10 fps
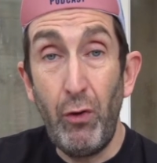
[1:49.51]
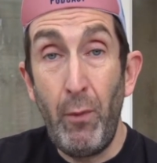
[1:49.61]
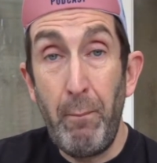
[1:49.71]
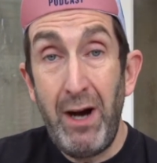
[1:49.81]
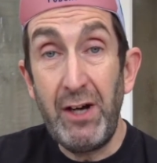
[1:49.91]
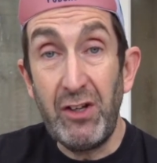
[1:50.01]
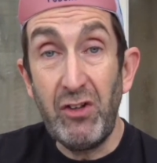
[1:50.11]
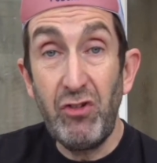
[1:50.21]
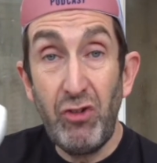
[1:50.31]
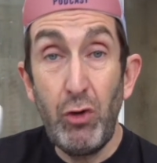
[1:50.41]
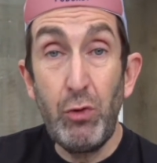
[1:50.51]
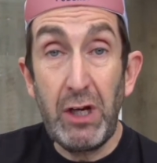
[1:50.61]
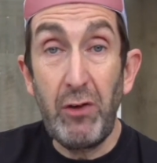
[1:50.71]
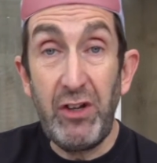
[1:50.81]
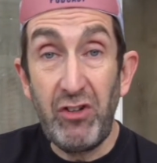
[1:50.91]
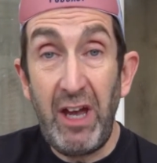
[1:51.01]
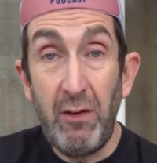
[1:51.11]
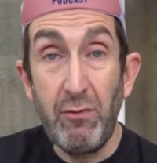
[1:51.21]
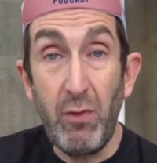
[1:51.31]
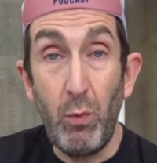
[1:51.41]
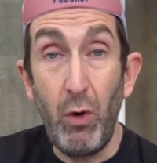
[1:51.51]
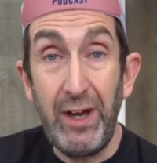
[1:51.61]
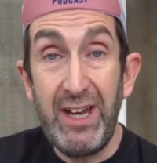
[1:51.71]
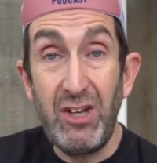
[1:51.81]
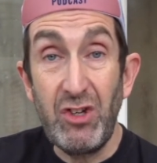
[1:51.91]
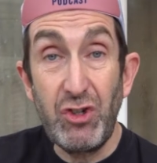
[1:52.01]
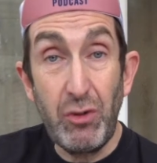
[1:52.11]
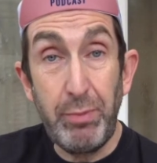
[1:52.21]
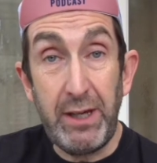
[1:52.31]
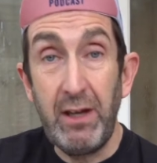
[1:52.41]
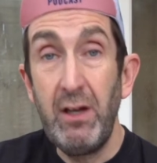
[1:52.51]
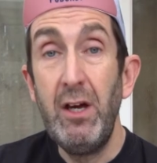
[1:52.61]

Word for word: or minus two degrees out from what it should be,